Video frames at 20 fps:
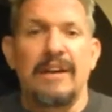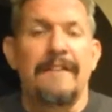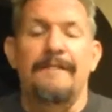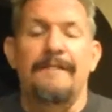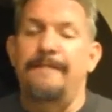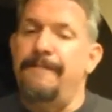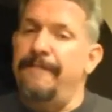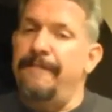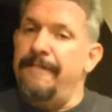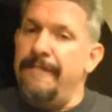
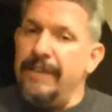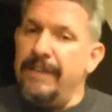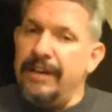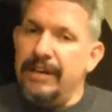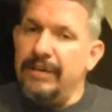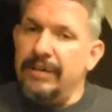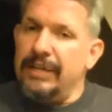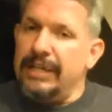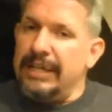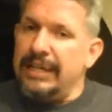
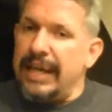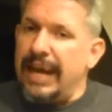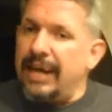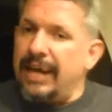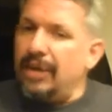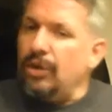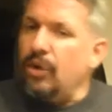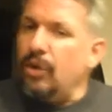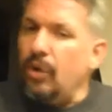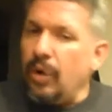very
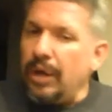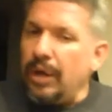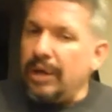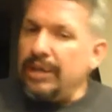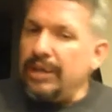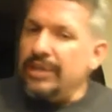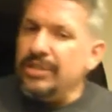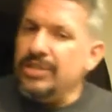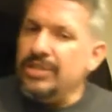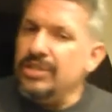
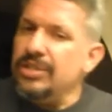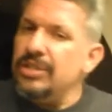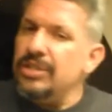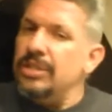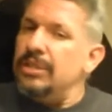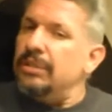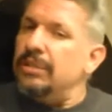categorized.